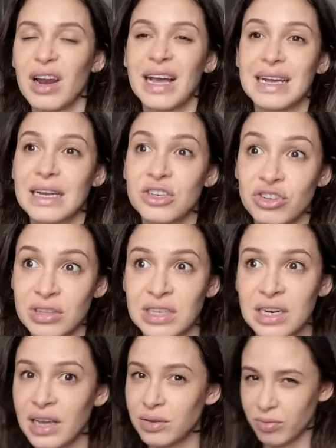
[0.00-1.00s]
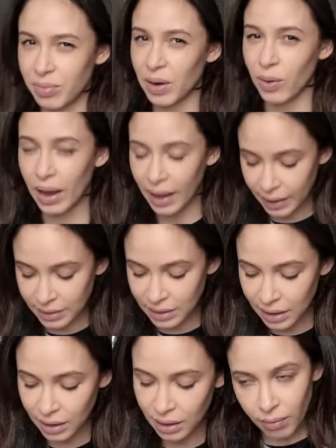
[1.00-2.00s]
Like during the days we've been quite
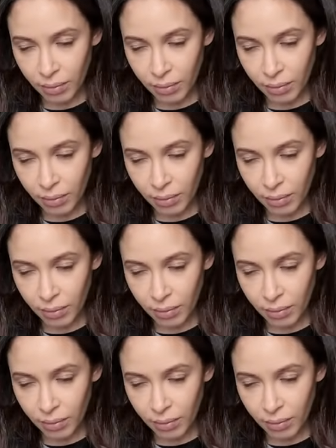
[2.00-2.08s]
hectic,